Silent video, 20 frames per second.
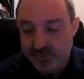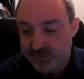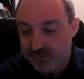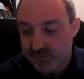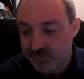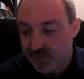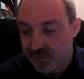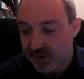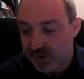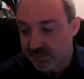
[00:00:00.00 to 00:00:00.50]

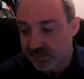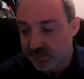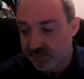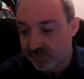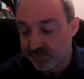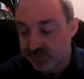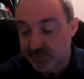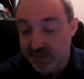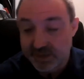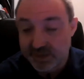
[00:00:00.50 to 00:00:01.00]
rather
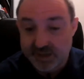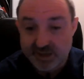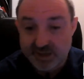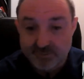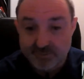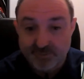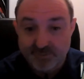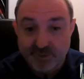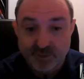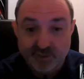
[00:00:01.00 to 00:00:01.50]
than taking a
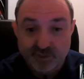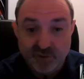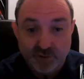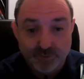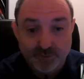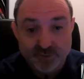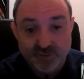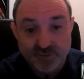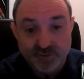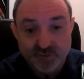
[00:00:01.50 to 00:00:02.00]
few
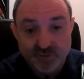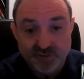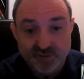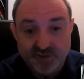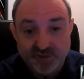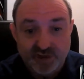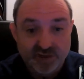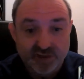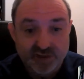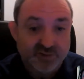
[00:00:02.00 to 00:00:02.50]
drops of your
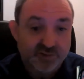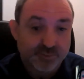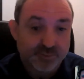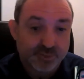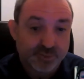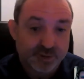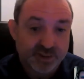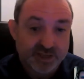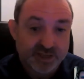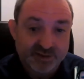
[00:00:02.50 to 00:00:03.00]
starter and
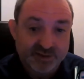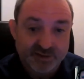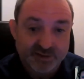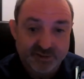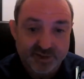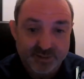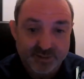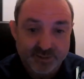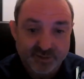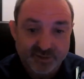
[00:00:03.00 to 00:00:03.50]
putting it into your
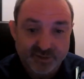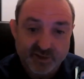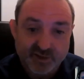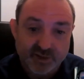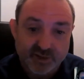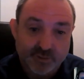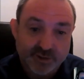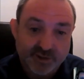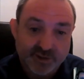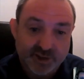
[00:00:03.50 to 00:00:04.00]

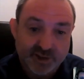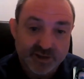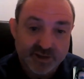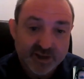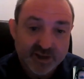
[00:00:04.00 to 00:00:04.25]
hemocytometer,